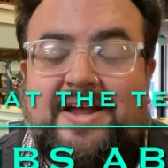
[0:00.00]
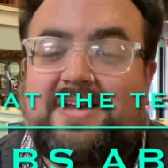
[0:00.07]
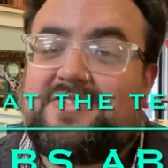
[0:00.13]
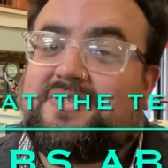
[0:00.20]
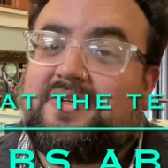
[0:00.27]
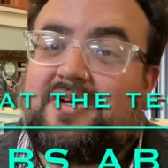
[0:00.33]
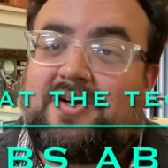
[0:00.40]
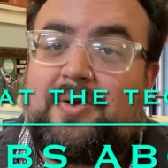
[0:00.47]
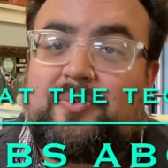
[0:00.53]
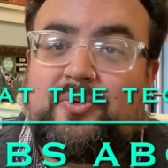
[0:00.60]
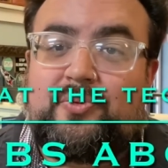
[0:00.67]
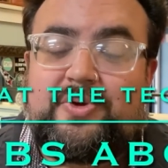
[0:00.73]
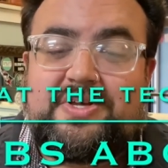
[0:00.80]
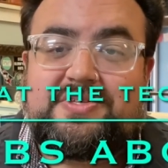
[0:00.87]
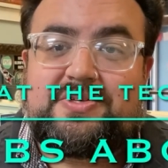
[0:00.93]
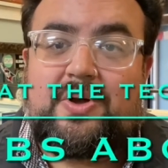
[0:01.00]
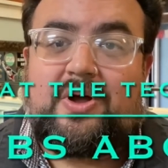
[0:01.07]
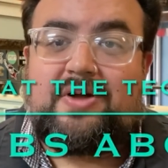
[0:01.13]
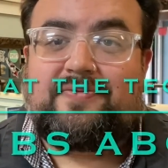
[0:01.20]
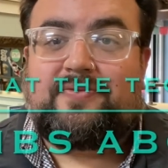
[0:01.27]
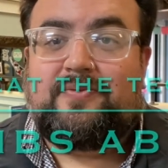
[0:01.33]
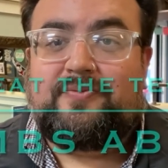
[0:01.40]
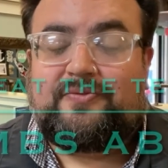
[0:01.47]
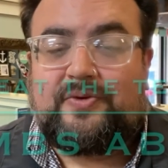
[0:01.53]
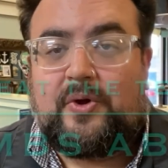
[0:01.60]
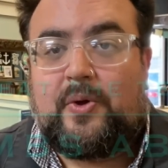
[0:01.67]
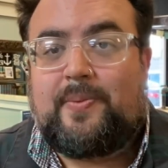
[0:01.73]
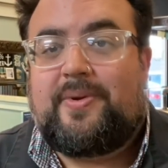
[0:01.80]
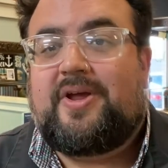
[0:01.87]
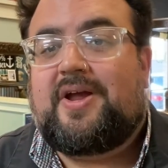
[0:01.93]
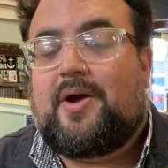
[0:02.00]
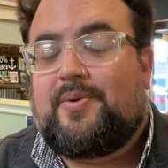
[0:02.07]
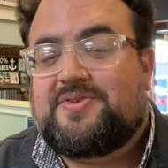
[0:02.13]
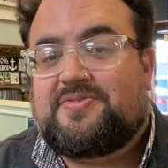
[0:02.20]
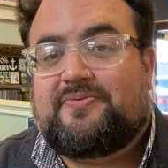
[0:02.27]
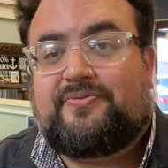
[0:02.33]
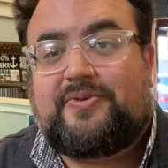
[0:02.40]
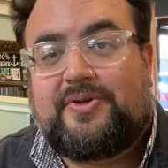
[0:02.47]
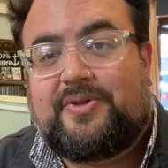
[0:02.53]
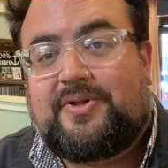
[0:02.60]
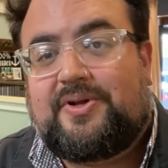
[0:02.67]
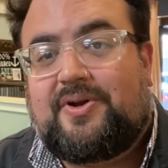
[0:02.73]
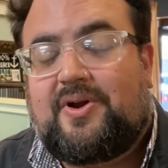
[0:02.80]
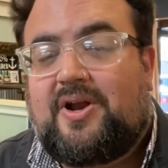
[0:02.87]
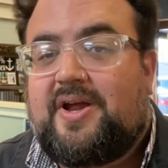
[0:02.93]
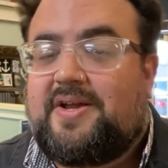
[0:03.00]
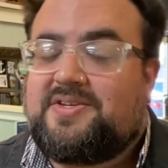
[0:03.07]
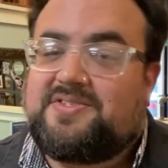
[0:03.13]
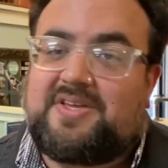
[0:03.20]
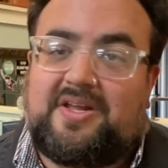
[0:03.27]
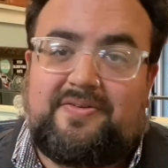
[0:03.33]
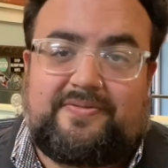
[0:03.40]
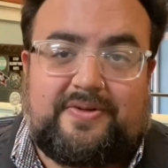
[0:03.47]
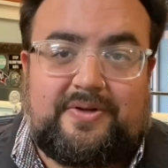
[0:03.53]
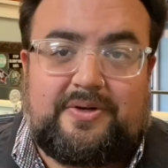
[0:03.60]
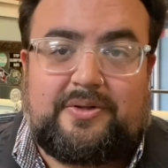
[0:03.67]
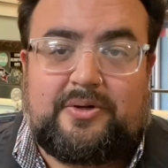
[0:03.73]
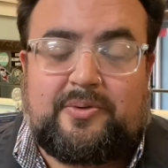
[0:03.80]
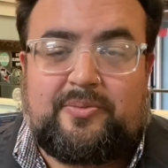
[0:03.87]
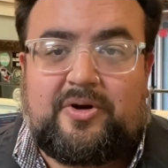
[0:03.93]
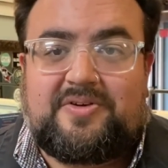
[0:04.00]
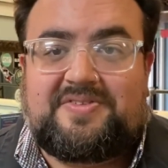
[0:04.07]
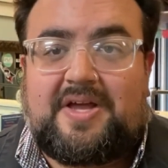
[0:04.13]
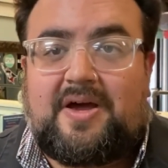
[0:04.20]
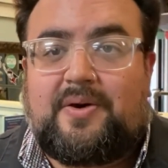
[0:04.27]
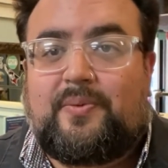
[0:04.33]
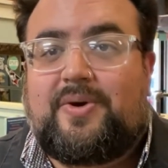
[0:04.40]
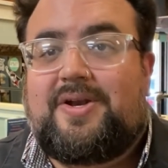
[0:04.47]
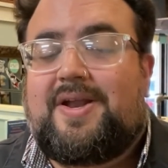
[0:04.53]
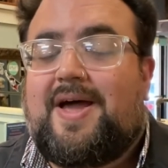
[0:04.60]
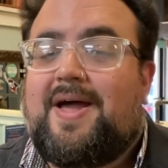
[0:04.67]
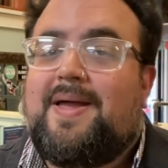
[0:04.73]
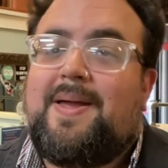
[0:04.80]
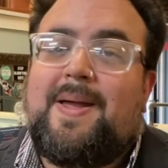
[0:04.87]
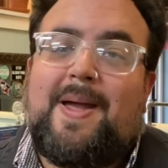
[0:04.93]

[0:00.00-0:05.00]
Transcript: I took a couple weeks off from filming. I wasn't feeling great, just kind of feeling a little burnt out and whatnot.